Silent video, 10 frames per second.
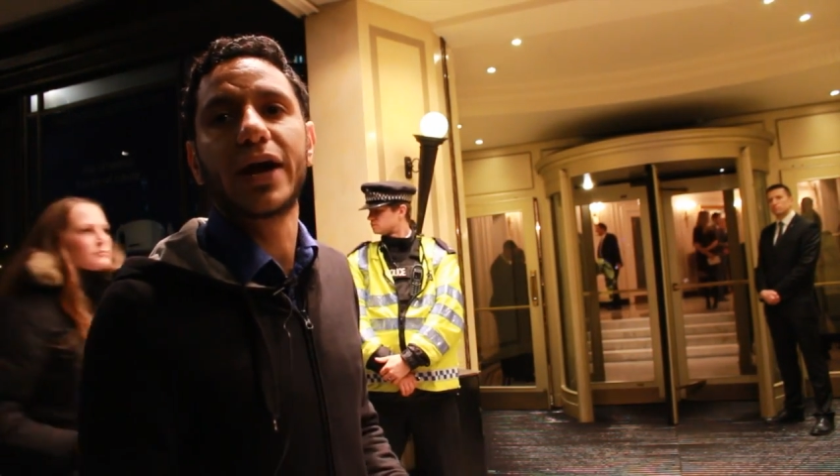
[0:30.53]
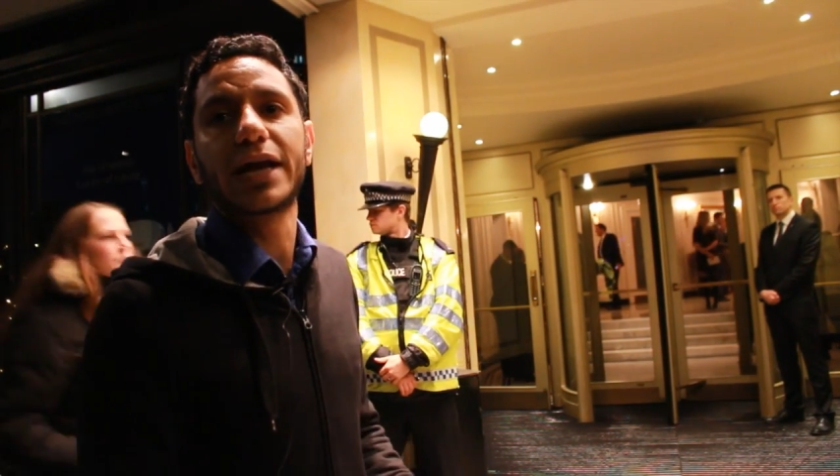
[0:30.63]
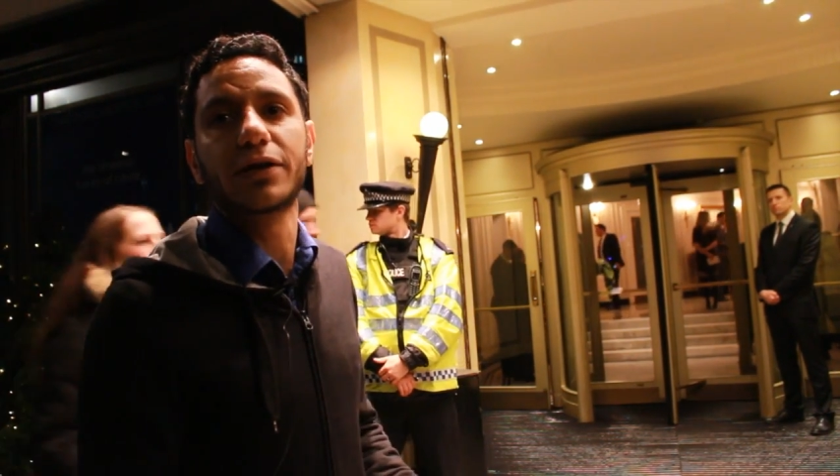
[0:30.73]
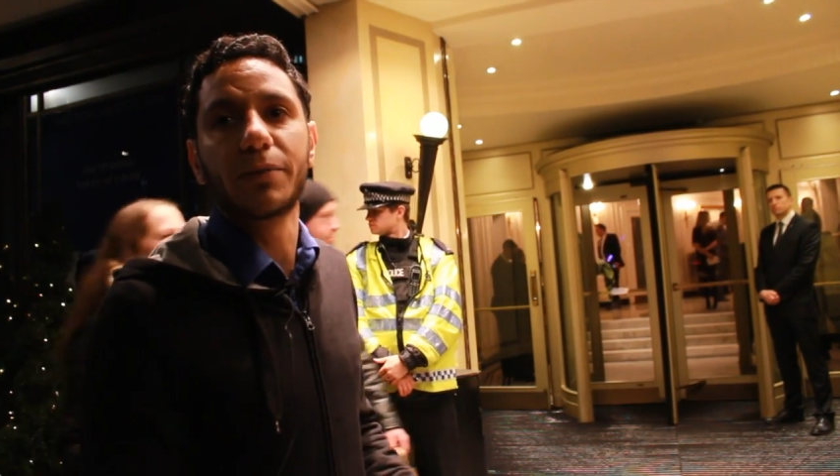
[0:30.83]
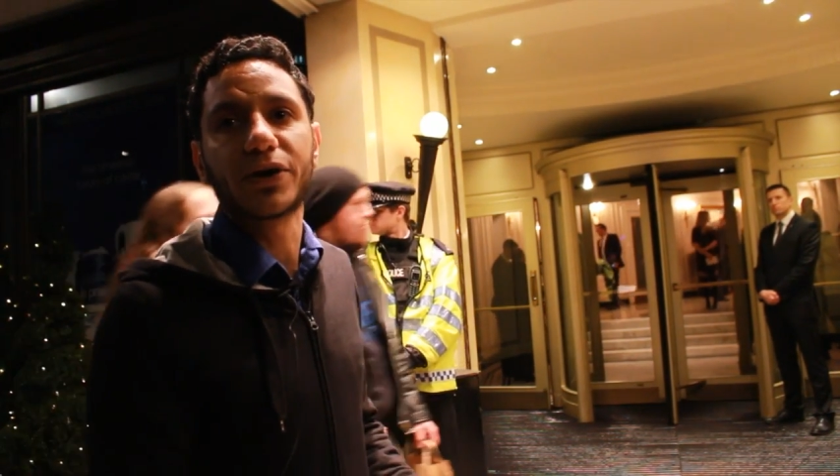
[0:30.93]

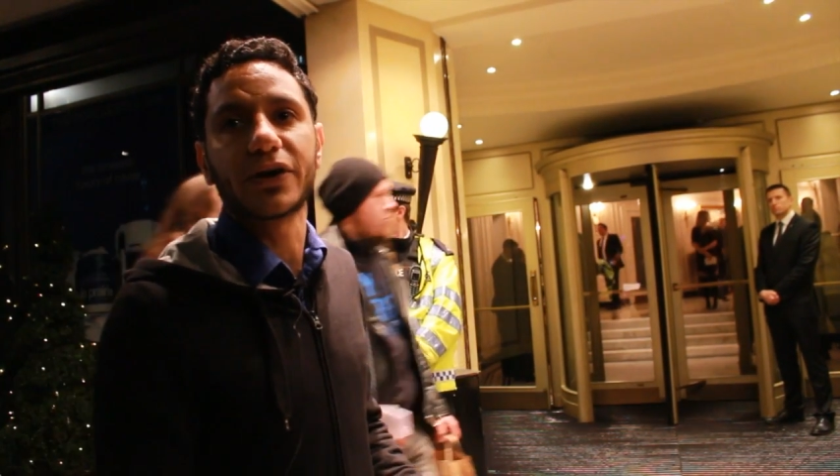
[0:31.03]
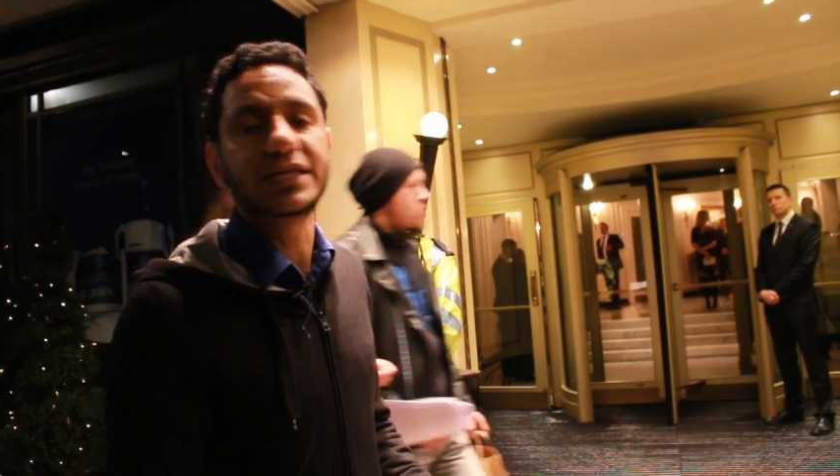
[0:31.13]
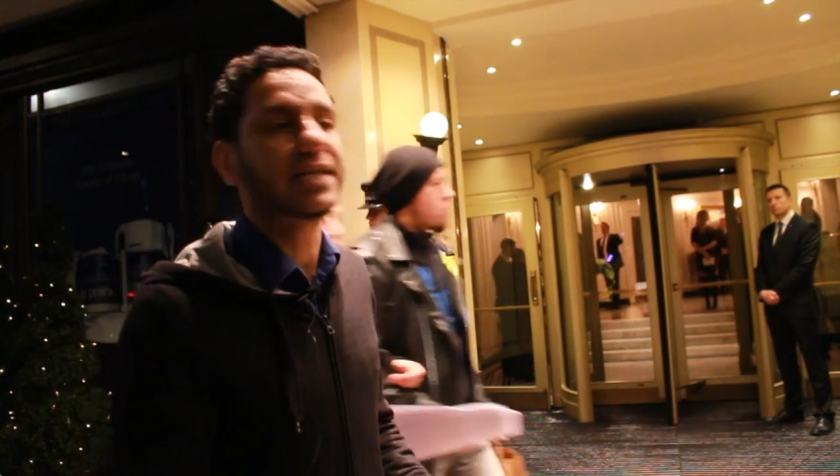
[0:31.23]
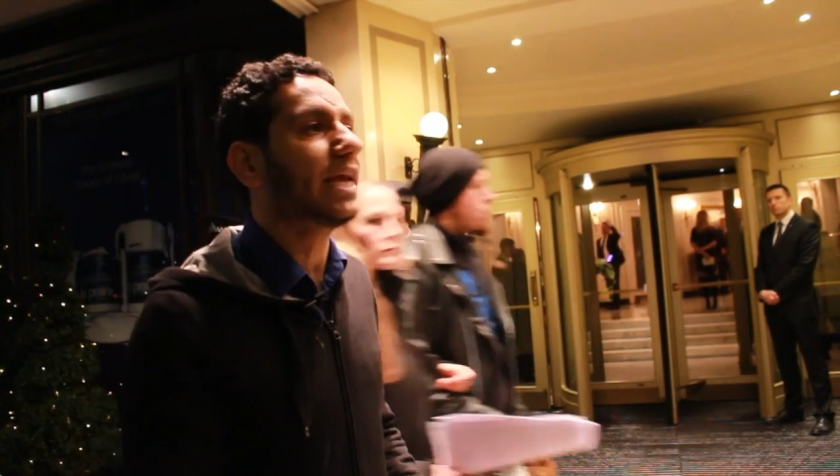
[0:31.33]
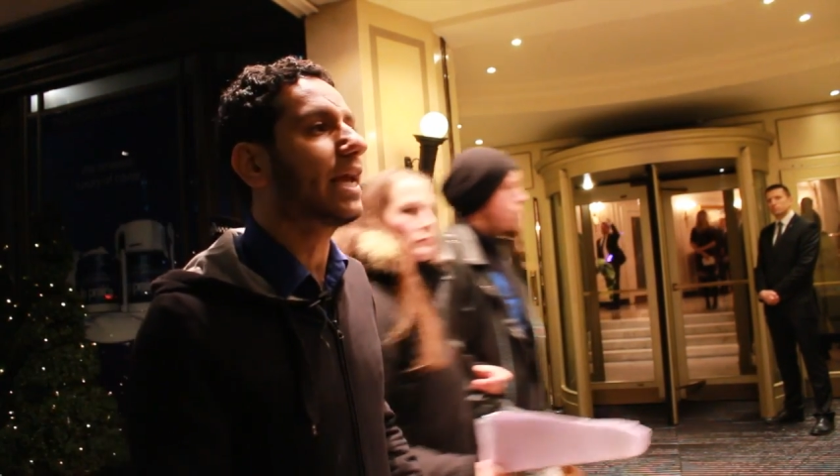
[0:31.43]
real
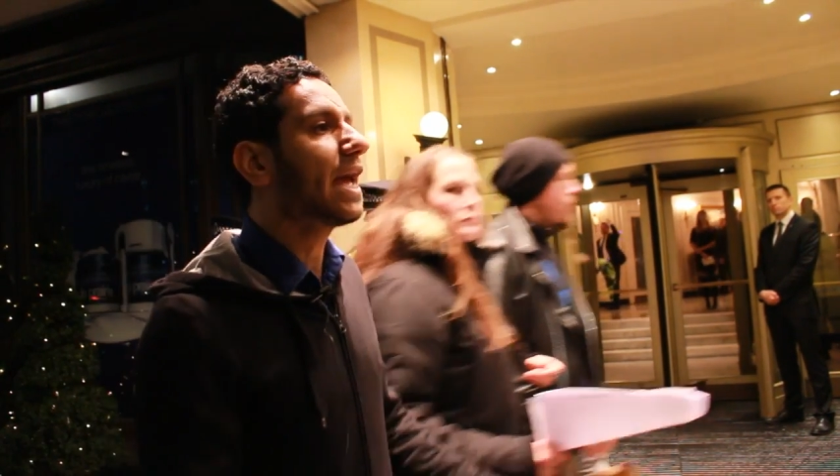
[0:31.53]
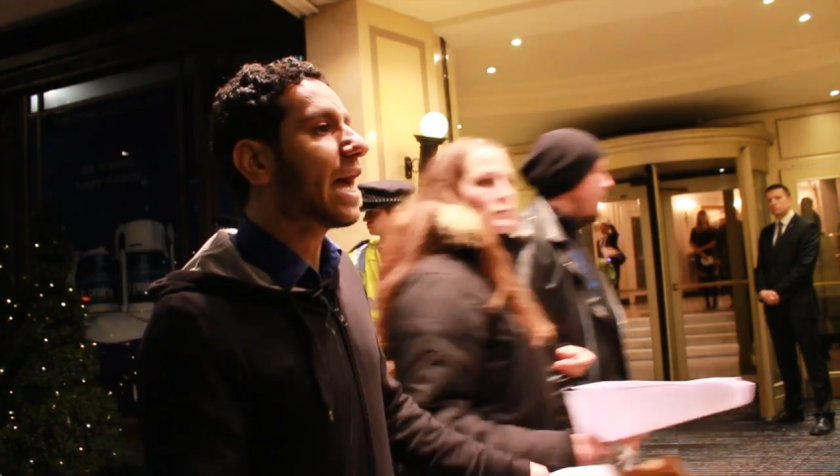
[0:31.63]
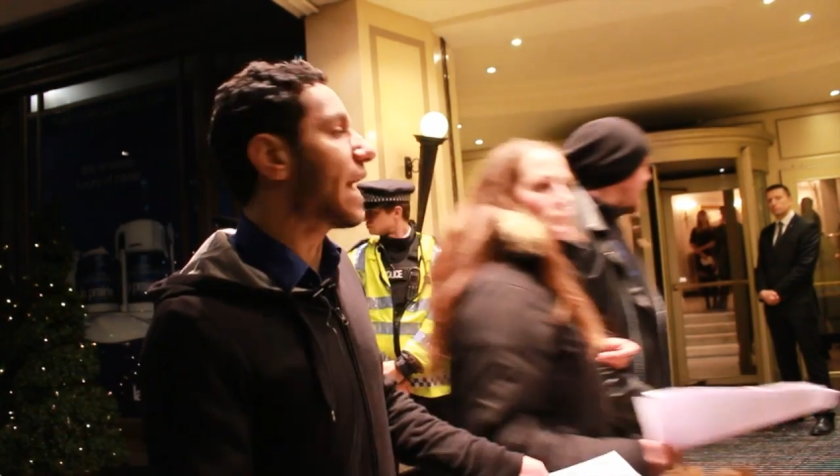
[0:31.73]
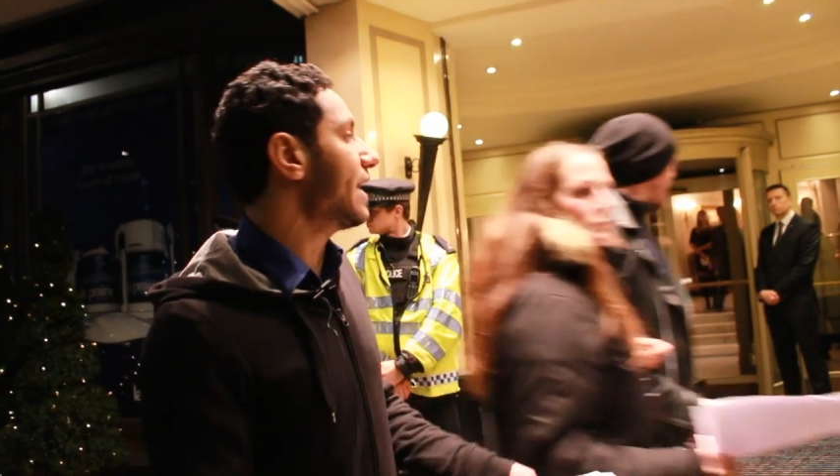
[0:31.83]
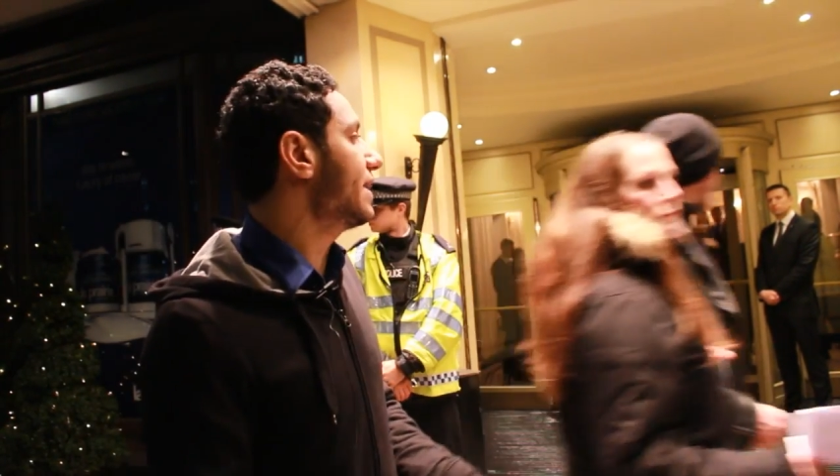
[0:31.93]
democracy,
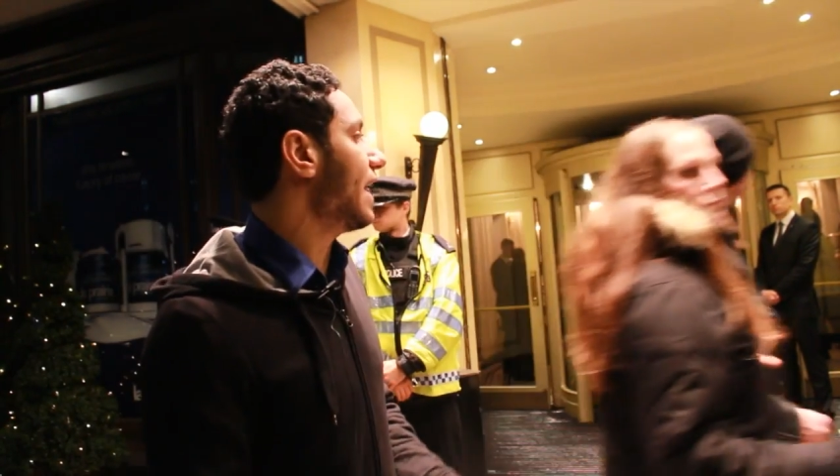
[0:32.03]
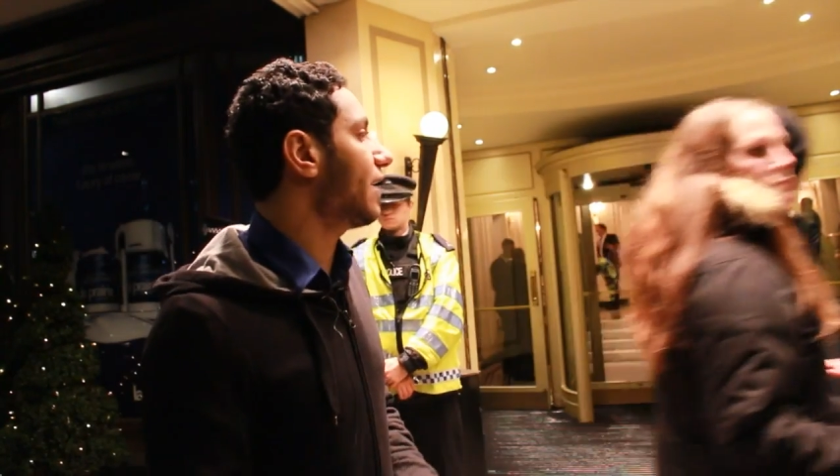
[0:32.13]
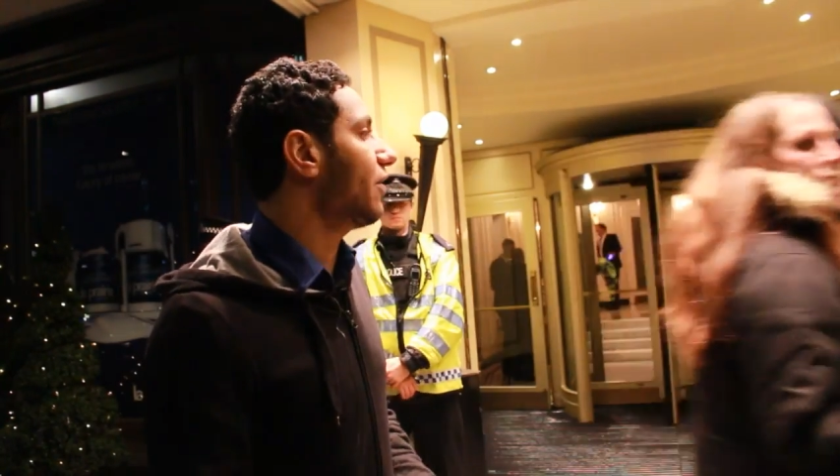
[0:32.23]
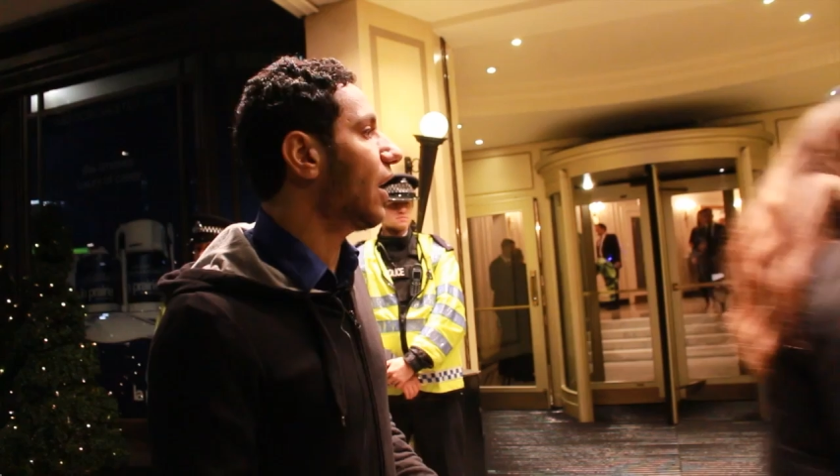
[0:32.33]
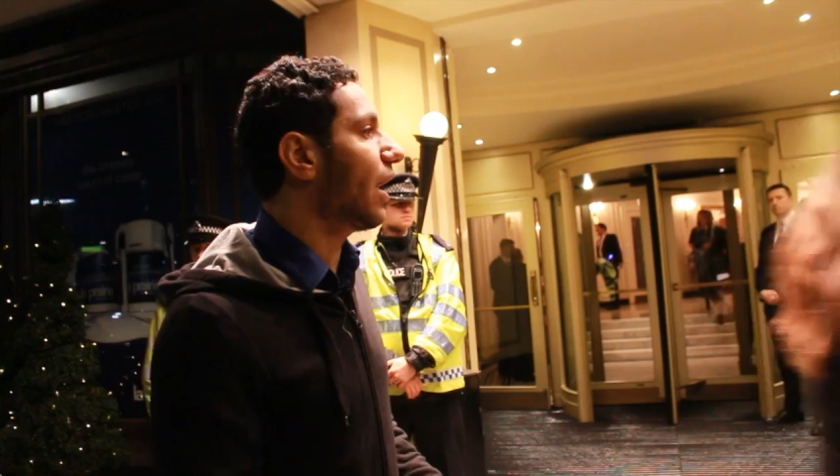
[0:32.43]
and
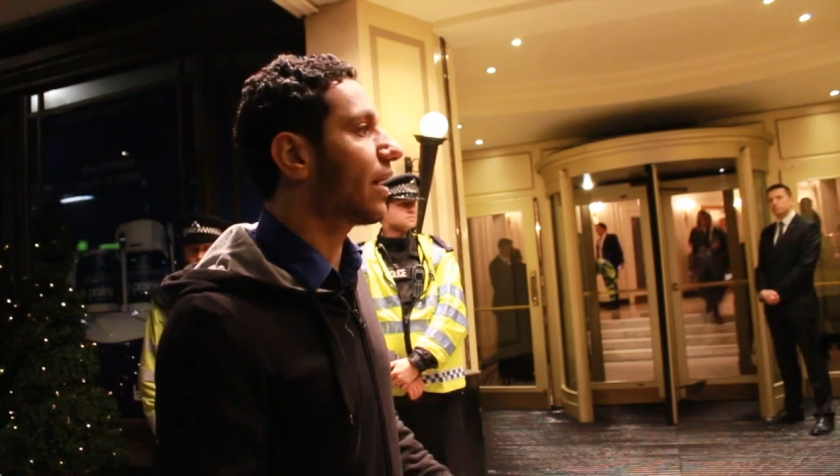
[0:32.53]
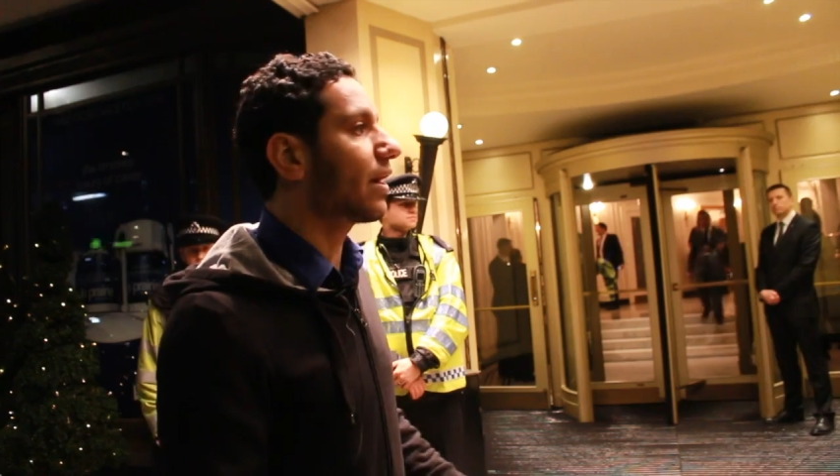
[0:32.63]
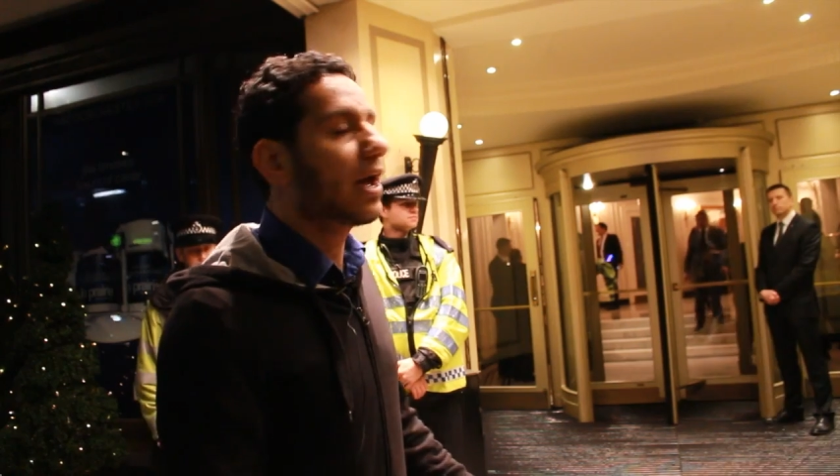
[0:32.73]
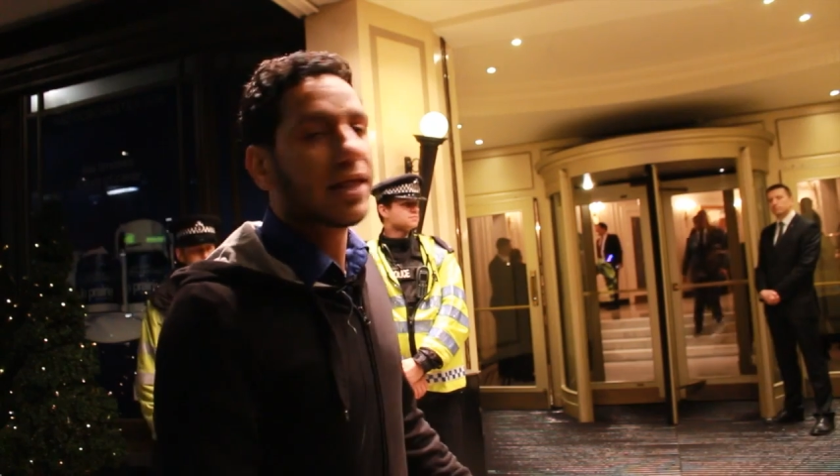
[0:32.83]
there you are.